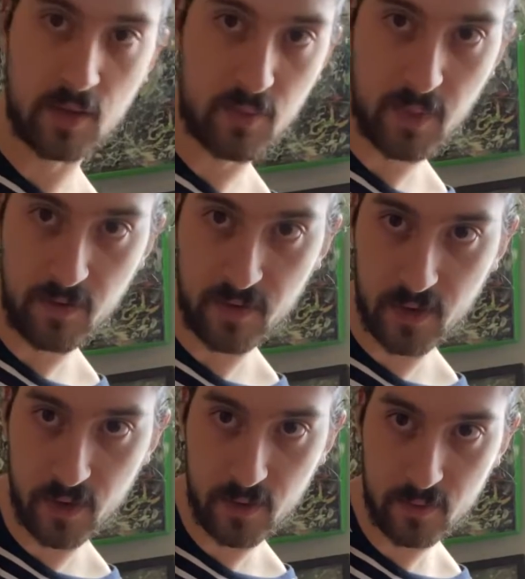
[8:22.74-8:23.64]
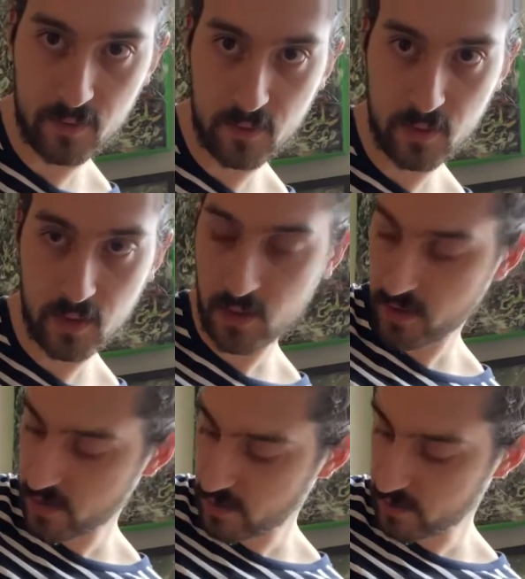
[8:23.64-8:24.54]
of my finger.
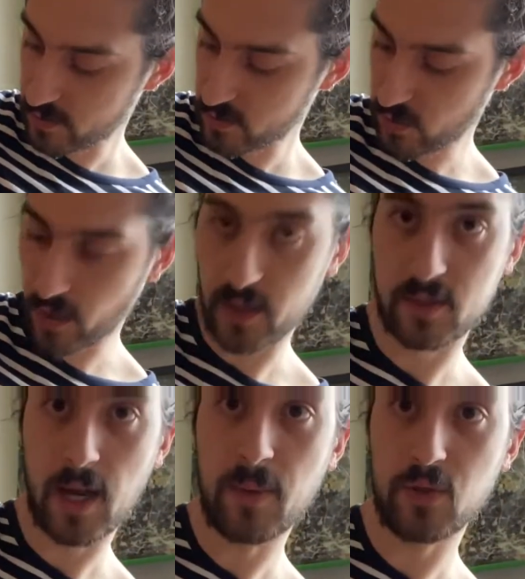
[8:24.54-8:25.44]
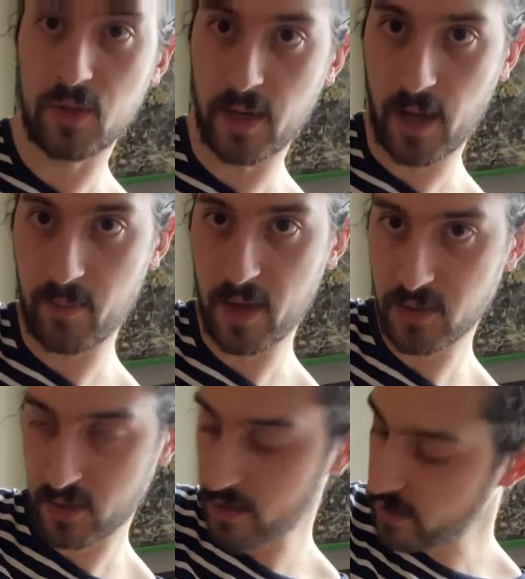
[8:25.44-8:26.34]
So on the top string, I
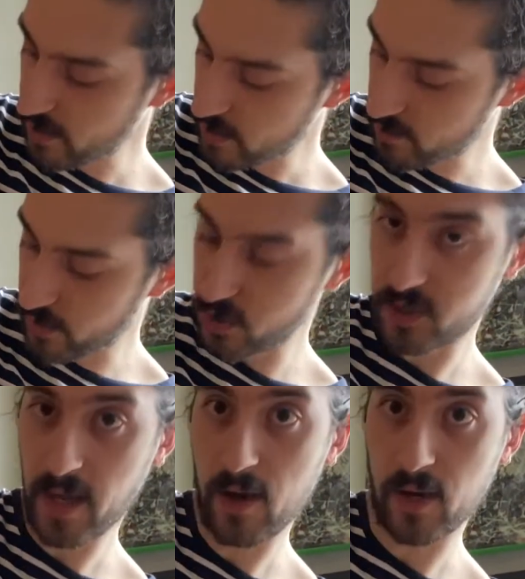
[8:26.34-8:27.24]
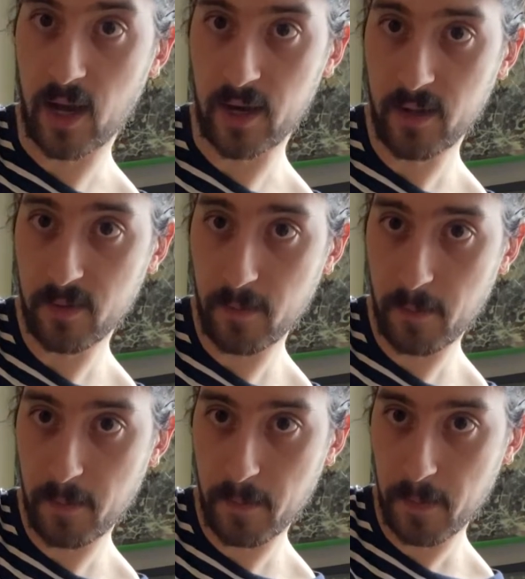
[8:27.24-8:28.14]
basically push down on it,
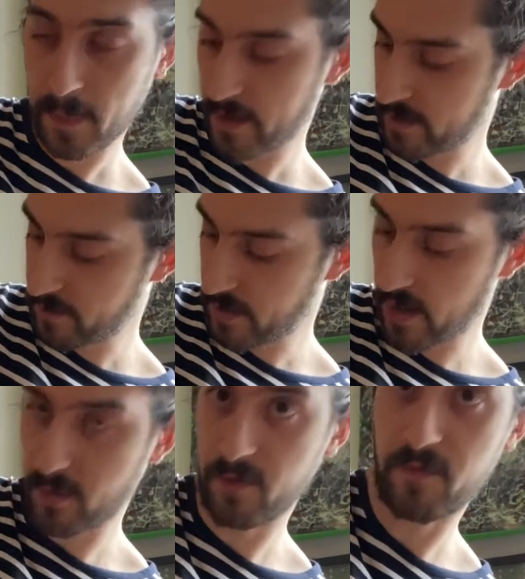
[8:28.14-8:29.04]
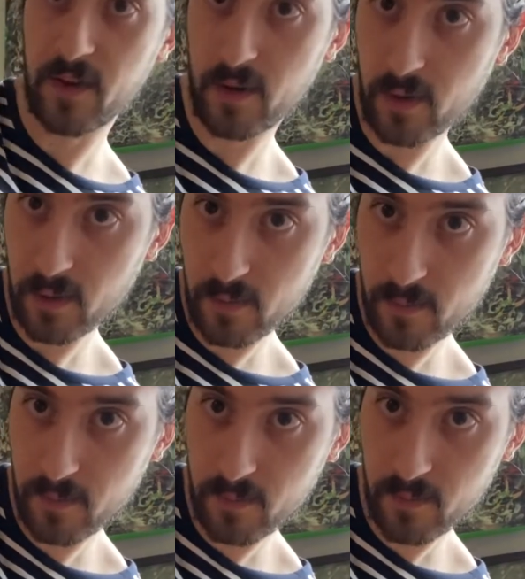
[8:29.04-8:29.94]
and my finger
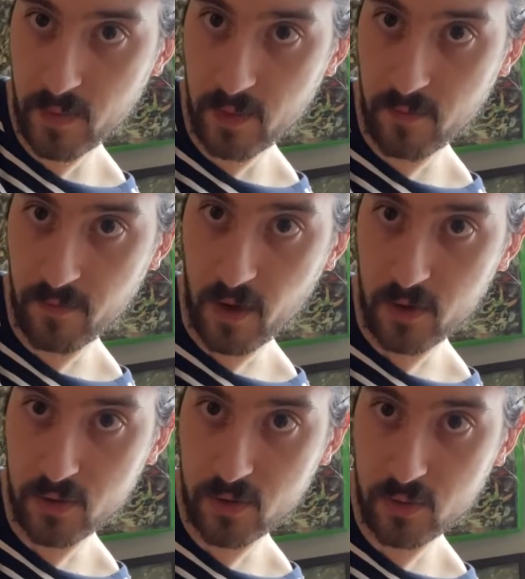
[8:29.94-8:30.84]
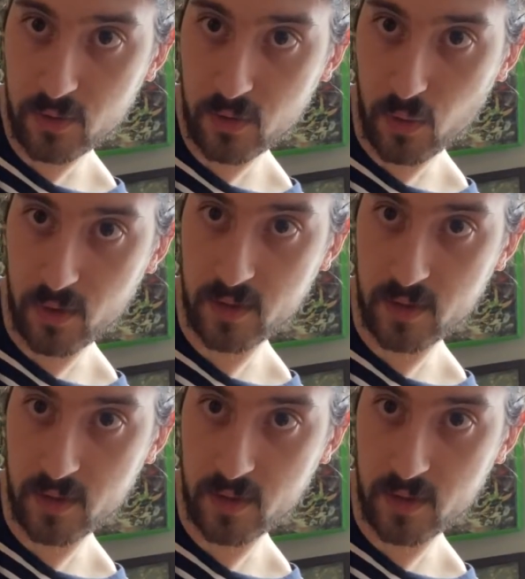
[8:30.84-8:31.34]
falls towards